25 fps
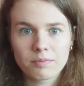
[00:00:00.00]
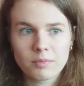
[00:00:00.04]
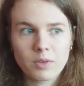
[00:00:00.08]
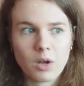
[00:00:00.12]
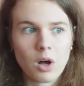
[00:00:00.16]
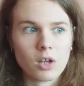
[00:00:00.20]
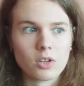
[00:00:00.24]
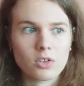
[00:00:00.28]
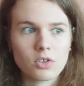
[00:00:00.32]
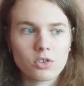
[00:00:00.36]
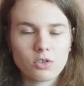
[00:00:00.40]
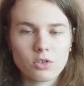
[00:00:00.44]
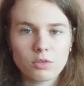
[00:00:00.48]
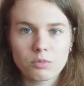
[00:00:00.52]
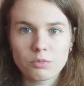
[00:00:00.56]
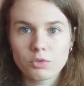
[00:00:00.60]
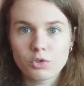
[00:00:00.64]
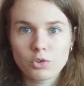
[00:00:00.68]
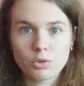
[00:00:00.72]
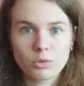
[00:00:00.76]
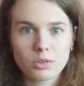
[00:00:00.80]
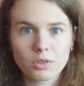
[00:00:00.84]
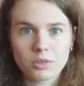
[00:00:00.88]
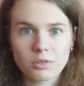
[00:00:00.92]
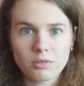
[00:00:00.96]
costume
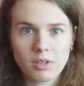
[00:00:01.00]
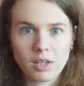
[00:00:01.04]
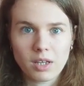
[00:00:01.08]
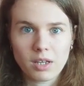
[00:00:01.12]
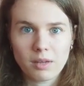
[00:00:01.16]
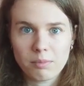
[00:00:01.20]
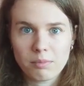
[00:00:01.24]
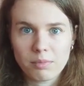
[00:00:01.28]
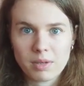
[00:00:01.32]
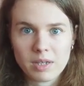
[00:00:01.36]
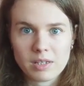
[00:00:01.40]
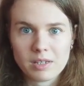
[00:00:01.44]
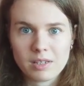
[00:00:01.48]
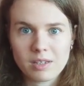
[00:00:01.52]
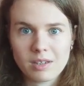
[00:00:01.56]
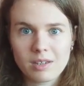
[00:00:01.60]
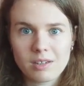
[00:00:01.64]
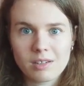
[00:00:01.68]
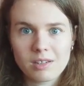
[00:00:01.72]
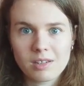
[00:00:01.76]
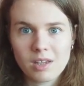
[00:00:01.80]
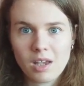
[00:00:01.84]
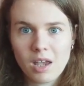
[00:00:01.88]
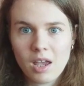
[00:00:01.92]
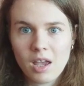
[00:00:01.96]
jewelry
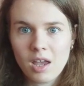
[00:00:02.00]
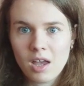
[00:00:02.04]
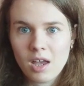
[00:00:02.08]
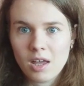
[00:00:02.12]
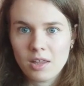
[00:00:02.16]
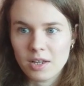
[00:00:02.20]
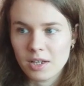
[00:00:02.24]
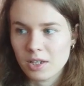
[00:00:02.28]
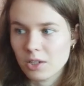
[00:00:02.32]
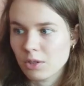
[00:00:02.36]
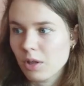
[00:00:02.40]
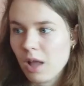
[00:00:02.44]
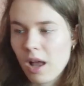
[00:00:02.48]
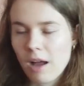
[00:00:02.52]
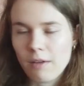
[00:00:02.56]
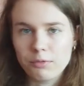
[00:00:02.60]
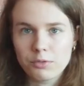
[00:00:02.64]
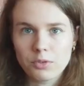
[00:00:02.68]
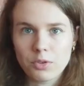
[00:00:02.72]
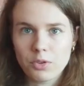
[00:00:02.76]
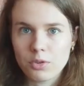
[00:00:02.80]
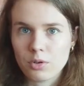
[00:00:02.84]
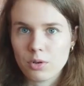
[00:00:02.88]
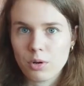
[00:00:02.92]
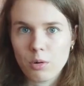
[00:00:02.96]
pieces that you'll have
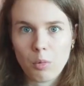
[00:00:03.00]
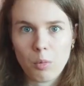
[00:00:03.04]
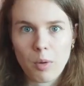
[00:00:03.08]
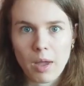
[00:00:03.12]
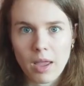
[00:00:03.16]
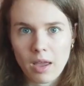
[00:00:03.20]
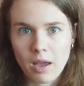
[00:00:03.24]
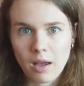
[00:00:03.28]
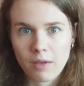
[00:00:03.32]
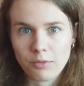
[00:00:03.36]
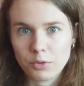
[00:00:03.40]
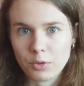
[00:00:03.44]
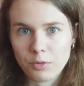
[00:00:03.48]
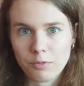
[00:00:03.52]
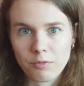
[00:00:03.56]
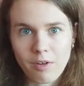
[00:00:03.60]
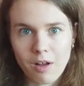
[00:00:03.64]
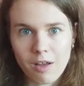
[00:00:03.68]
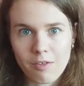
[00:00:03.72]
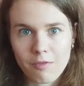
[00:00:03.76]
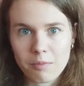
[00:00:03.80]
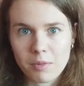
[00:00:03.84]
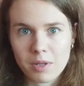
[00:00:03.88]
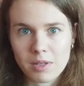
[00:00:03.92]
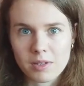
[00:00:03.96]
to throw away after
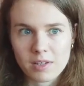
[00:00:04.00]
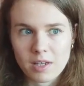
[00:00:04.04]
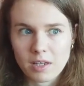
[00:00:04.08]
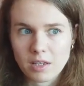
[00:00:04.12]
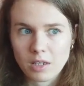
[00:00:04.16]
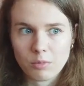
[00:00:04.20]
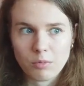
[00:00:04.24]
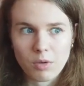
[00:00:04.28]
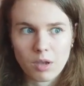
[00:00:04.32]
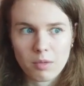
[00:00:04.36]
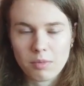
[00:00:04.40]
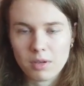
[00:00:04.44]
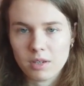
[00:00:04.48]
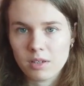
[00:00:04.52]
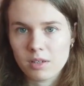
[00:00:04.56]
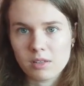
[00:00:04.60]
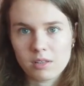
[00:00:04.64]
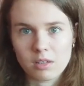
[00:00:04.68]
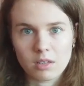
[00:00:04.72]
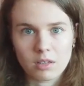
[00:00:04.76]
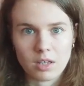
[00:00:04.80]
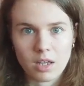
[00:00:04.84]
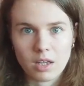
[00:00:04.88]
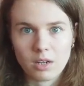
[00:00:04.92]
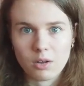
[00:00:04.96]
five months anyway because
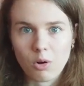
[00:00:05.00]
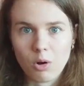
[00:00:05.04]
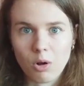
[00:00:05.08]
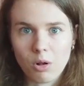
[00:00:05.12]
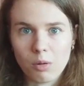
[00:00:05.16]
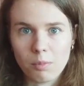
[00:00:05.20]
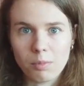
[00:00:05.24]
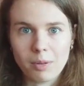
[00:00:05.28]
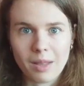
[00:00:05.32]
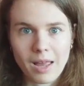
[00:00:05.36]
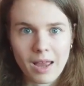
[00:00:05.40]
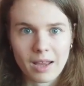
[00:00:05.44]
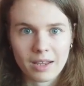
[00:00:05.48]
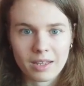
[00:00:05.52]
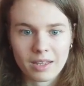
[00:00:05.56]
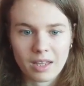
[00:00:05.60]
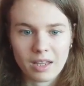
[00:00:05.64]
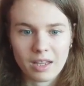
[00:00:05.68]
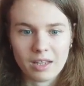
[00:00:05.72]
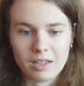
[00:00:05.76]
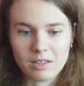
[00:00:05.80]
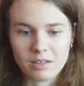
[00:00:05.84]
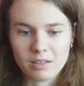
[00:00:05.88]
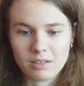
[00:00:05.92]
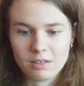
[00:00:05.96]
they'll get all black
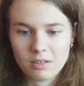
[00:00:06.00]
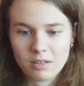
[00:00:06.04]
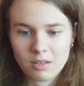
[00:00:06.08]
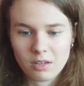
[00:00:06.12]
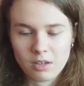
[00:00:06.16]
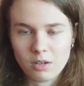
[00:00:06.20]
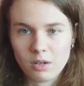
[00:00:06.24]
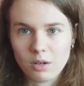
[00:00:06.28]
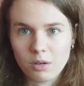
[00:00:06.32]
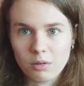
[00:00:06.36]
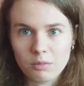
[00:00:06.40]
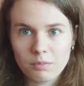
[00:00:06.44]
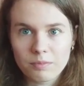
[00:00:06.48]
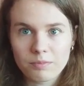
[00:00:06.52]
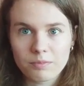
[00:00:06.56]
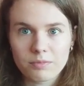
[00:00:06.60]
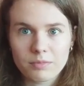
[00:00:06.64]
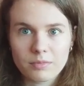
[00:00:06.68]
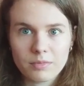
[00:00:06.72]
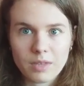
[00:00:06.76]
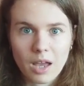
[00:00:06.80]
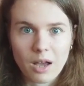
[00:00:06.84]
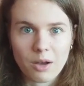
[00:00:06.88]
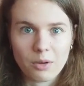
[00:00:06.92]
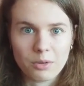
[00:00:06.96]
and, you know,
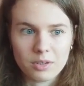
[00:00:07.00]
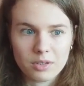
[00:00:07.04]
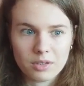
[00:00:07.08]
how